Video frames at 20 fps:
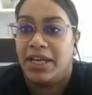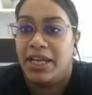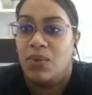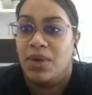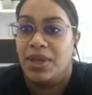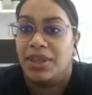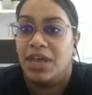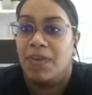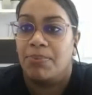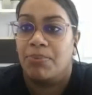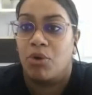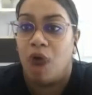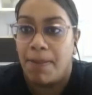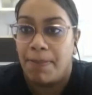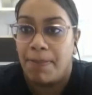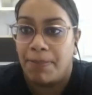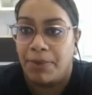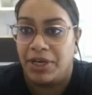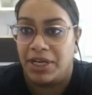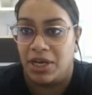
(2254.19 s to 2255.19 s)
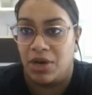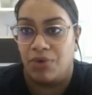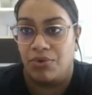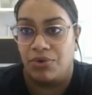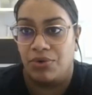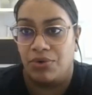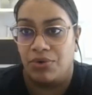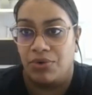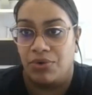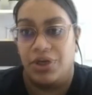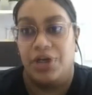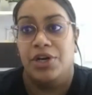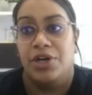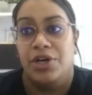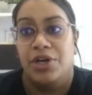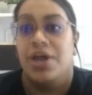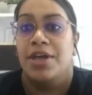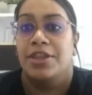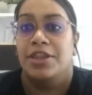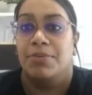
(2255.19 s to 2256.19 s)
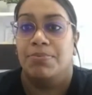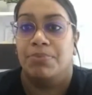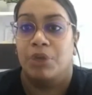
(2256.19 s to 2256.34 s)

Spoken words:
with a property owner, the